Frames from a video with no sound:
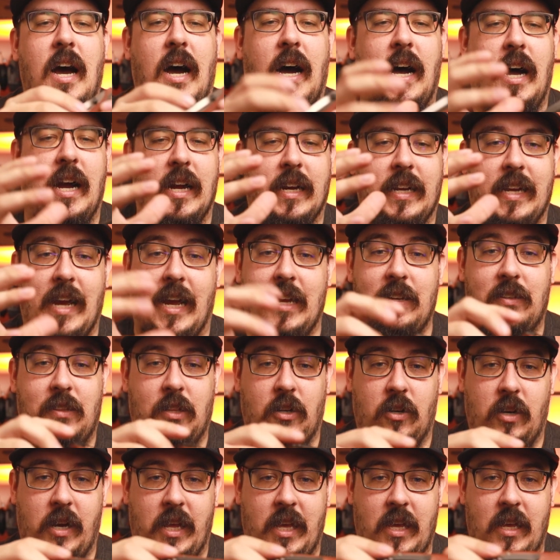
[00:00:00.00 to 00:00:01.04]
Uh, guys,
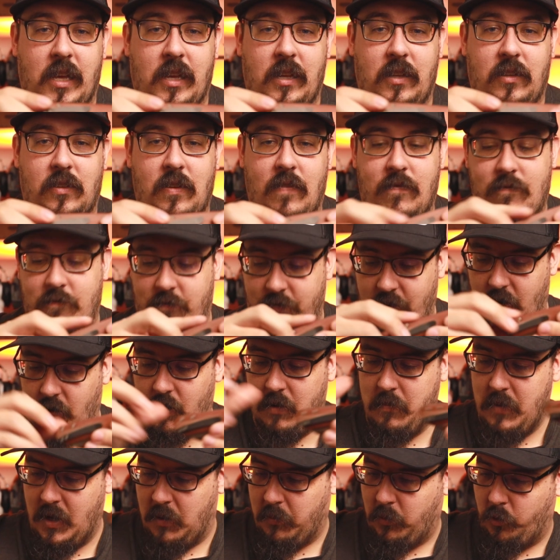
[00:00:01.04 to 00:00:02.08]
there is
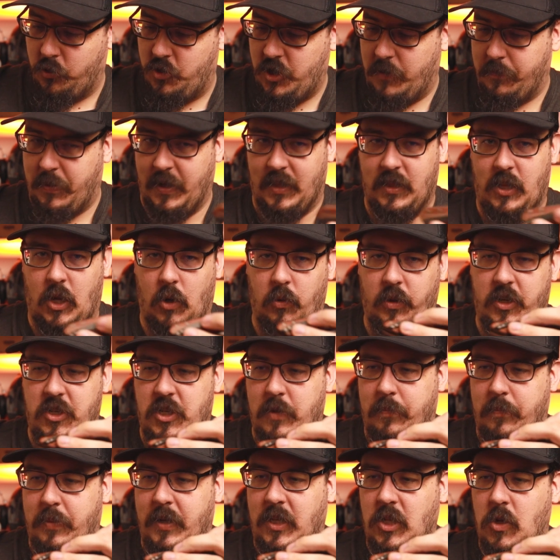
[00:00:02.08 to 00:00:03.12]
very minimal jimping. The only
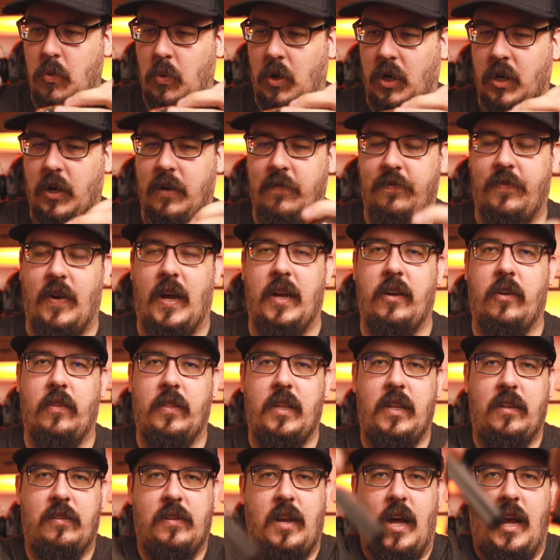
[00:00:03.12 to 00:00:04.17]
jimping you are going to find on
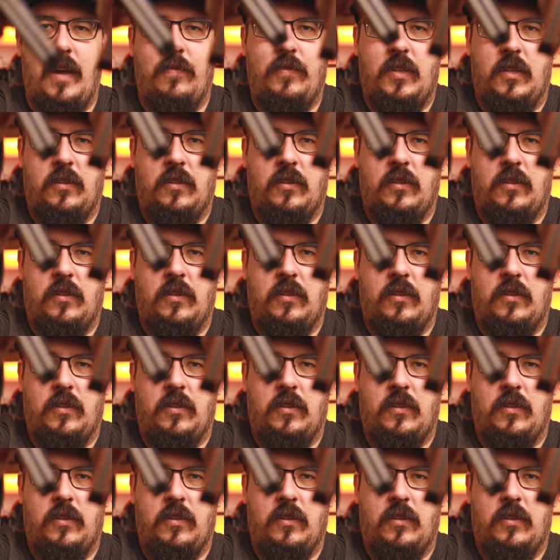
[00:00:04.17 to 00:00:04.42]
these knives